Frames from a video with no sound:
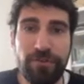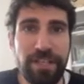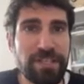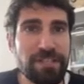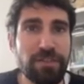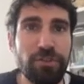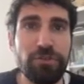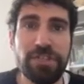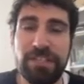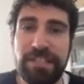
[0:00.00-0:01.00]
this, you
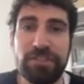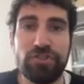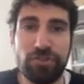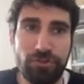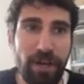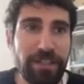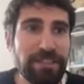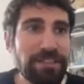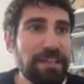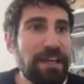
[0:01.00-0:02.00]
just need 2
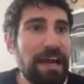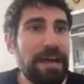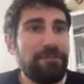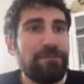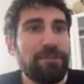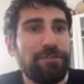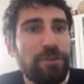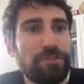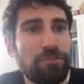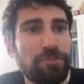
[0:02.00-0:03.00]
dice, and for the
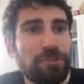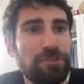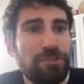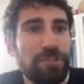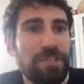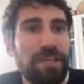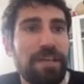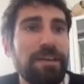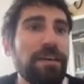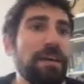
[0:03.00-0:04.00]
first option just
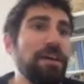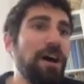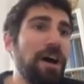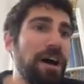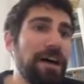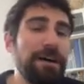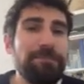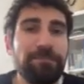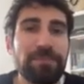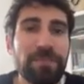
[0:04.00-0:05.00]
here,
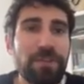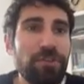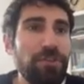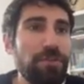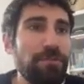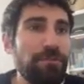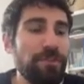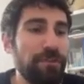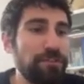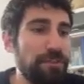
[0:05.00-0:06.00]
for the
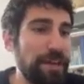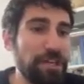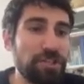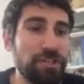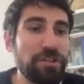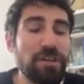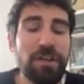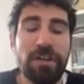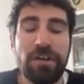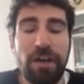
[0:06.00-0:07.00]
first variation,
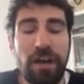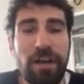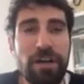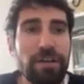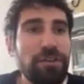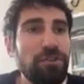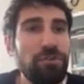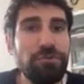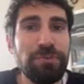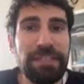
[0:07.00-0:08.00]

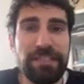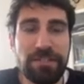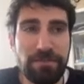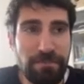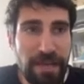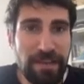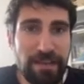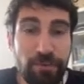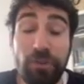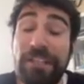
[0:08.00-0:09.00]
you need
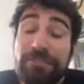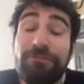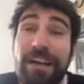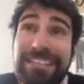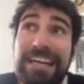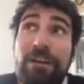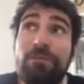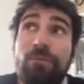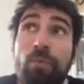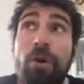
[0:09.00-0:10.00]
to find
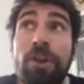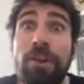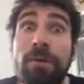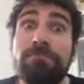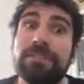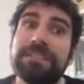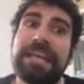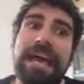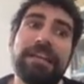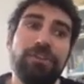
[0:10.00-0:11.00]
out what numbers
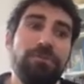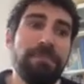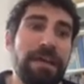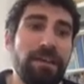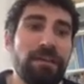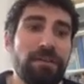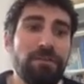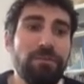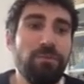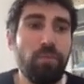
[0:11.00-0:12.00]
can you make
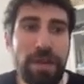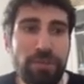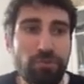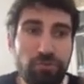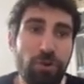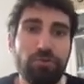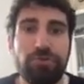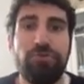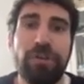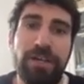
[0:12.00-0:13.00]
when you roll
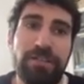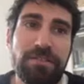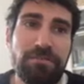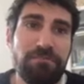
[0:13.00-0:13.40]
2 dice.